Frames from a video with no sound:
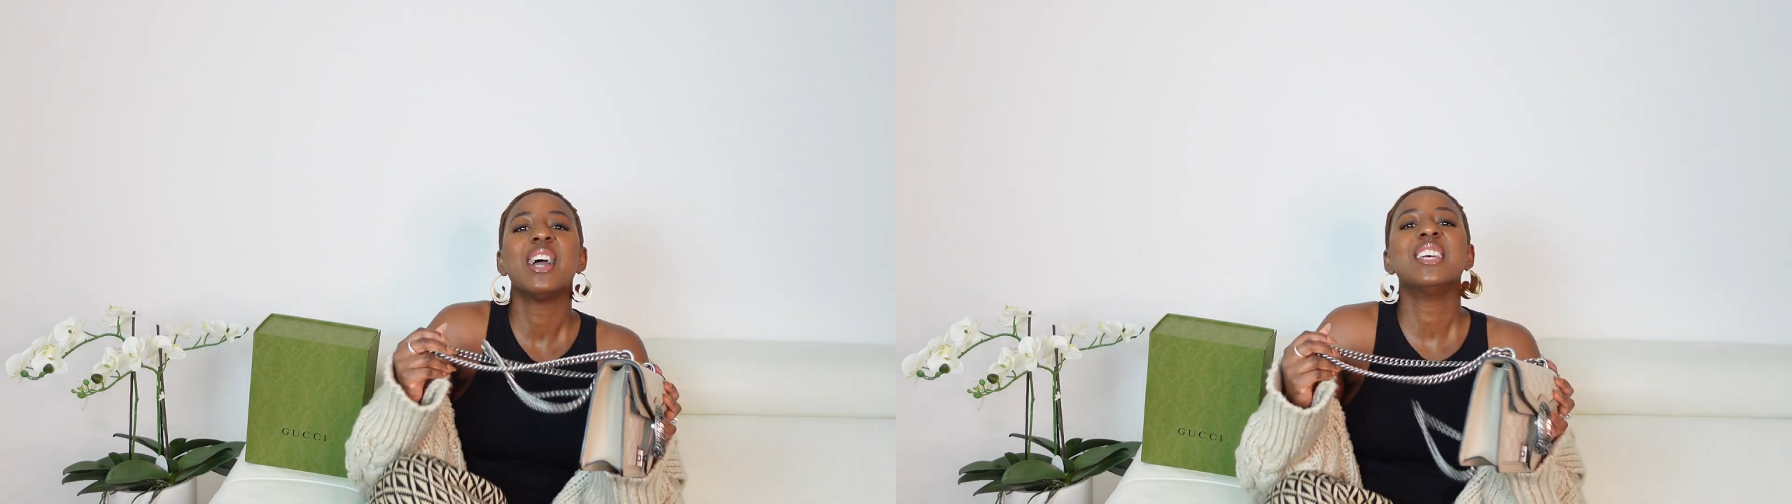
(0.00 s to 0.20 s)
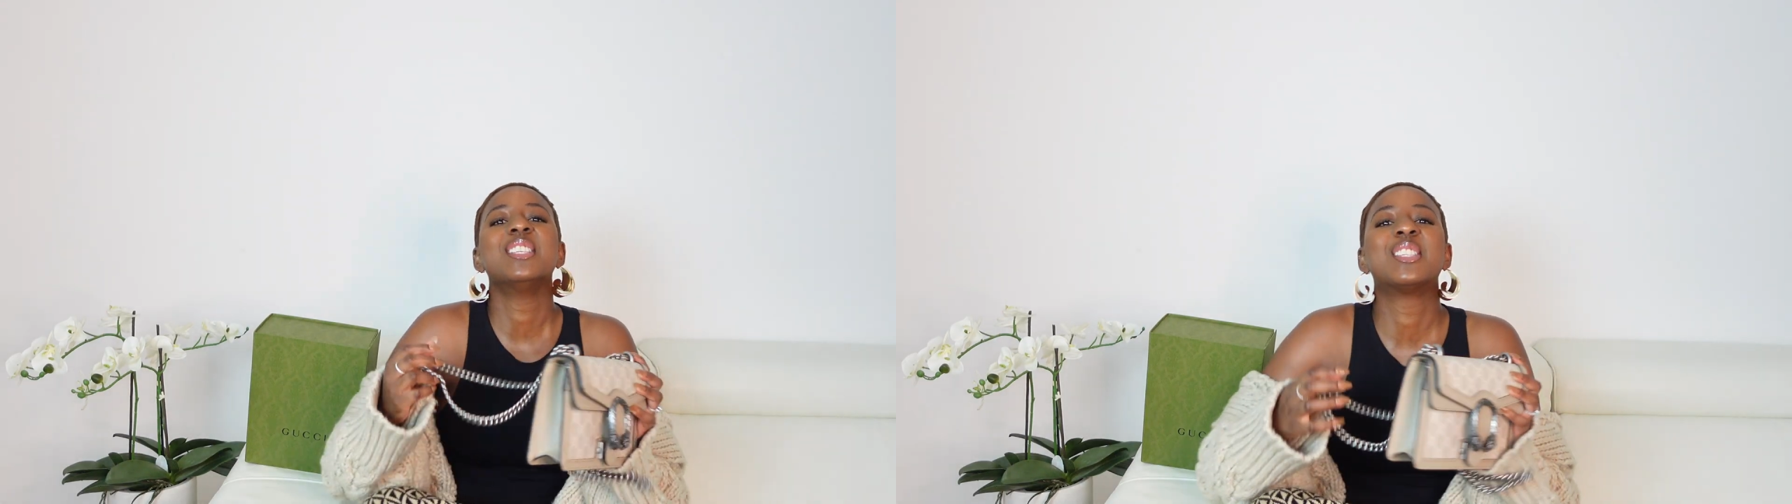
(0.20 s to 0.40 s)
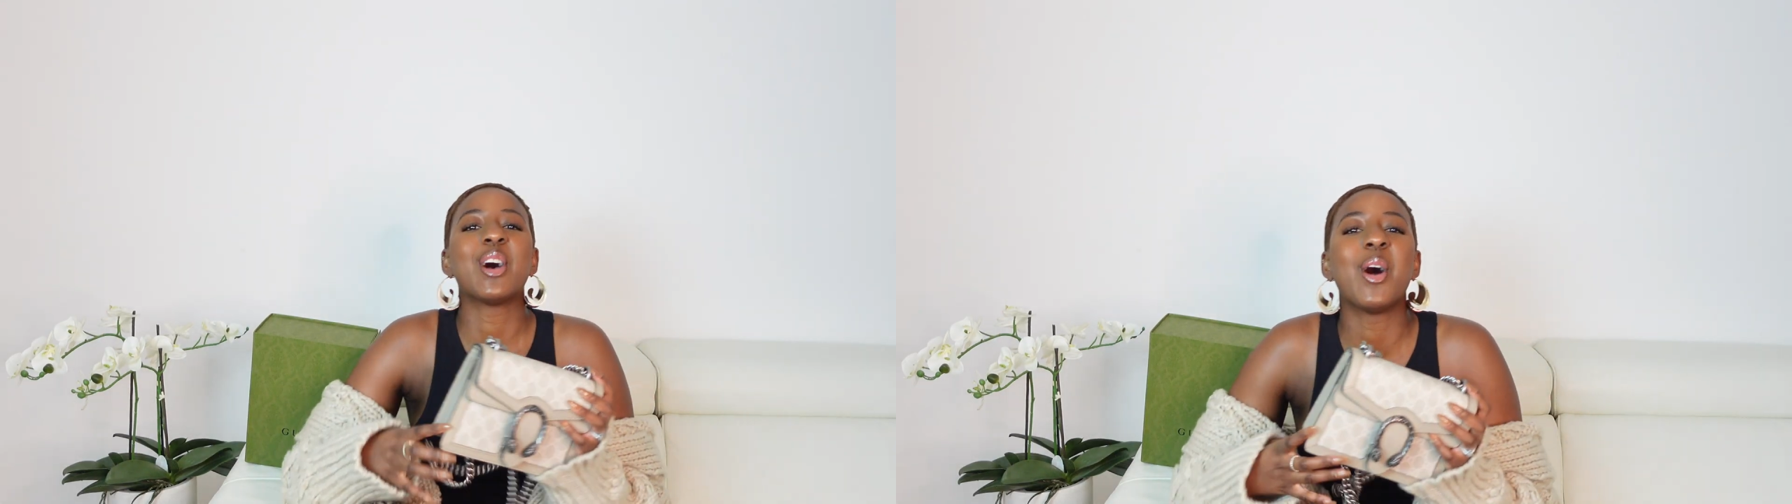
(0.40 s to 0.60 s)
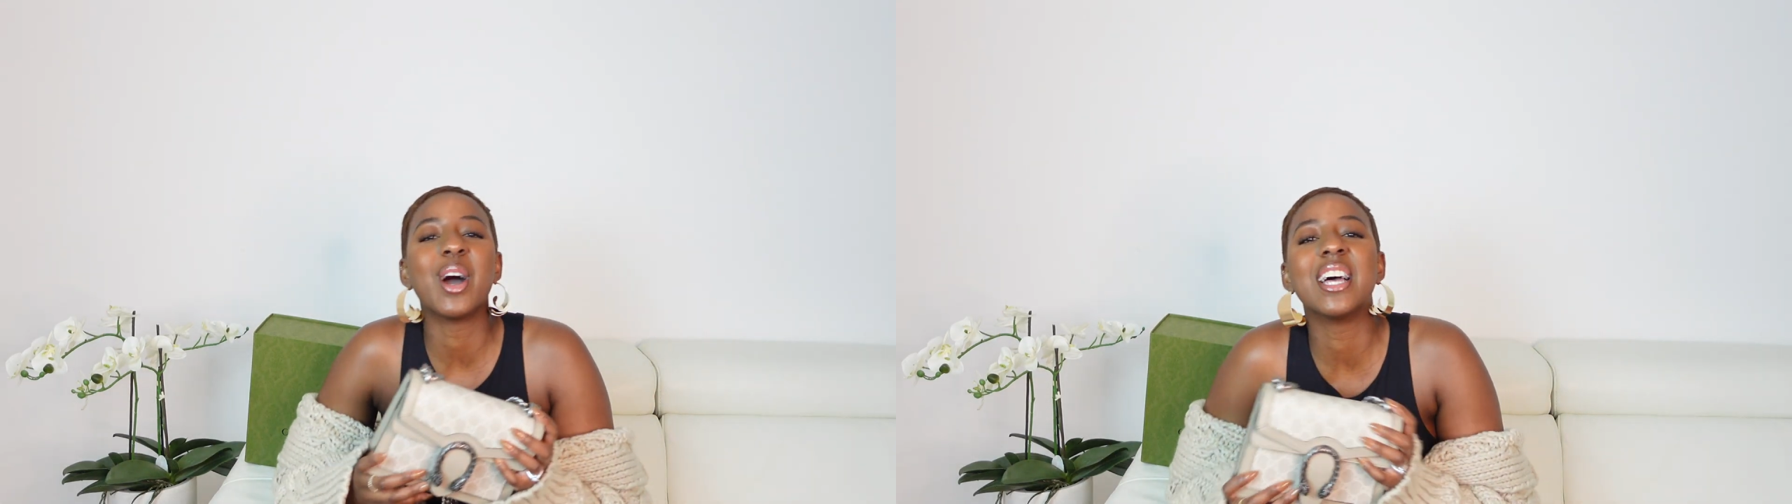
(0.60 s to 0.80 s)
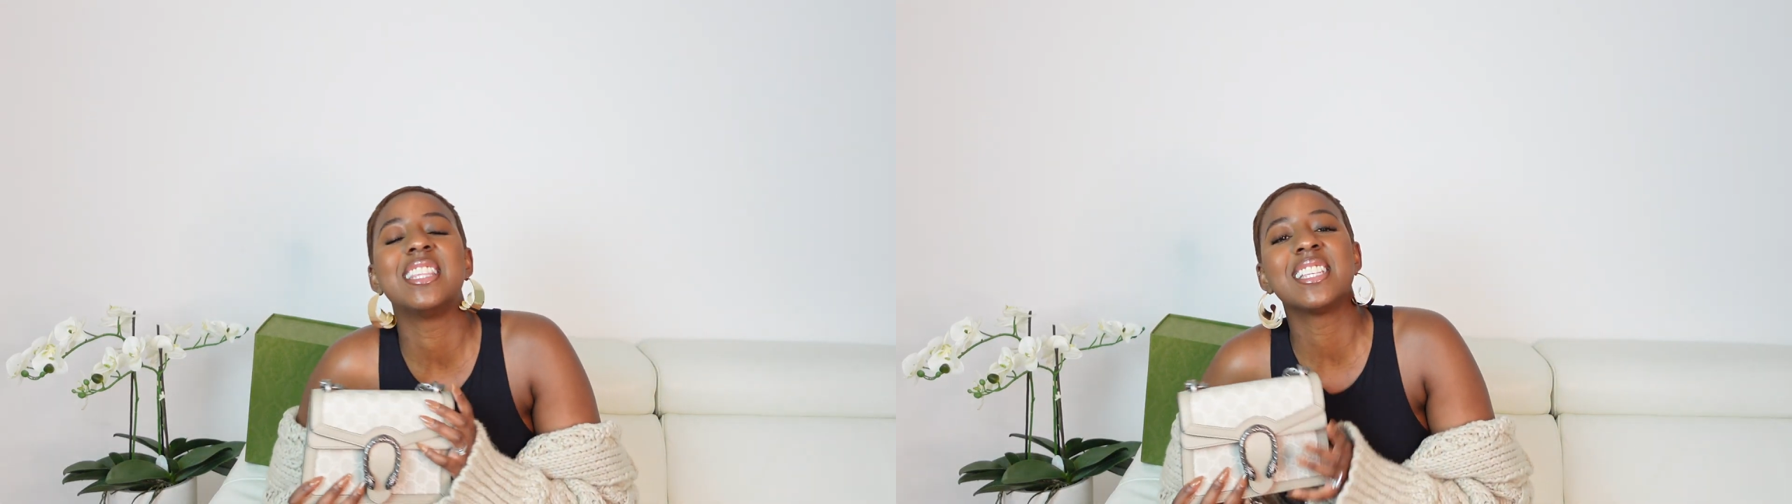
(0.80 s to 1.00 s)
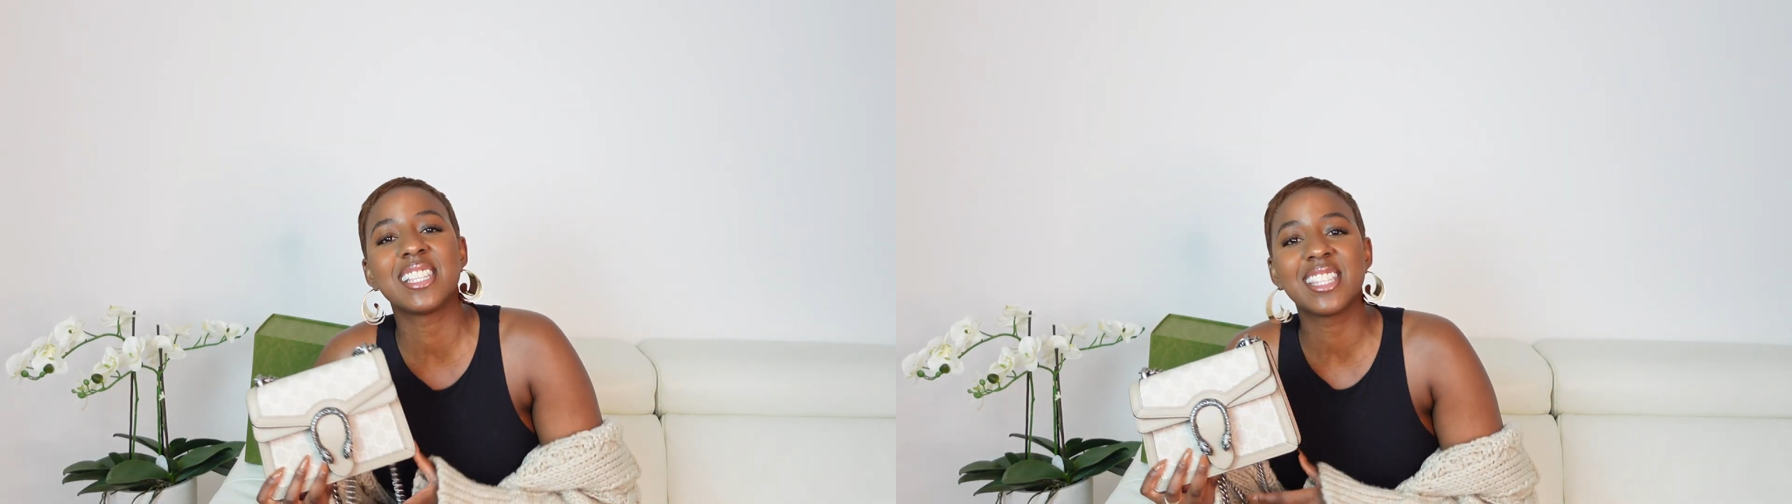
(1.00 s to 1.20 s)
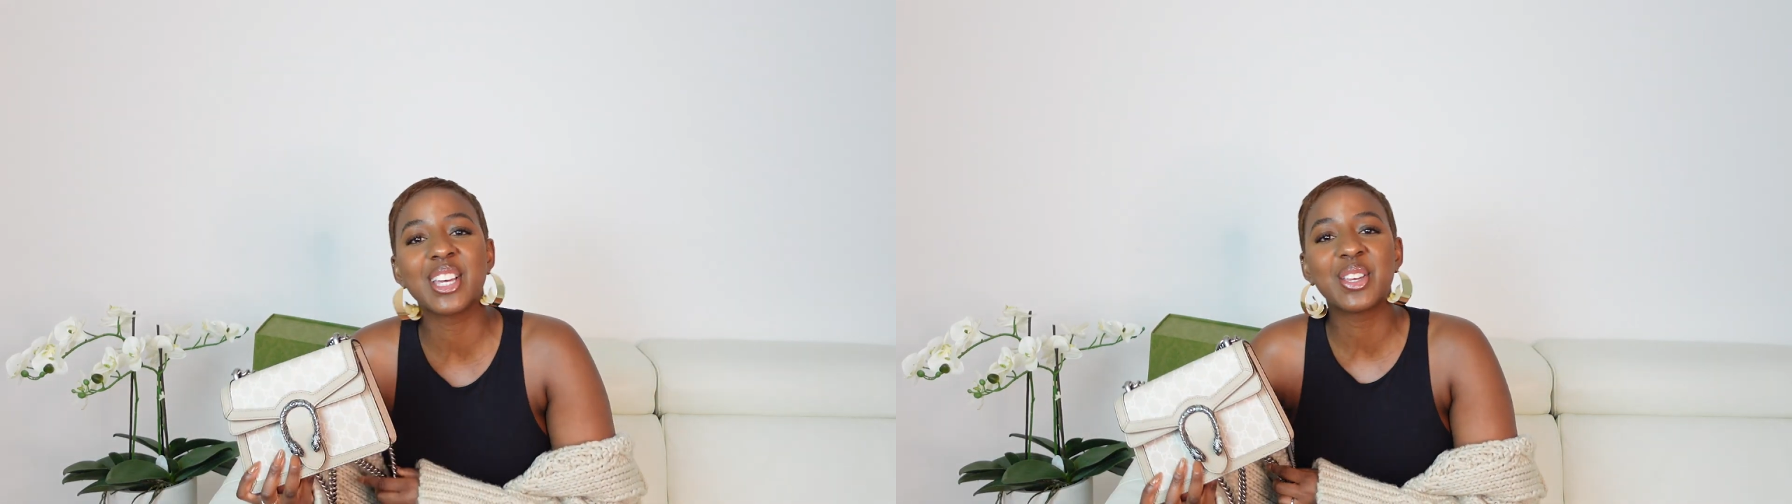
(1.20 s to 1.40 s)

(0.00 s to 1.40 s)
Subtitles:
So this is the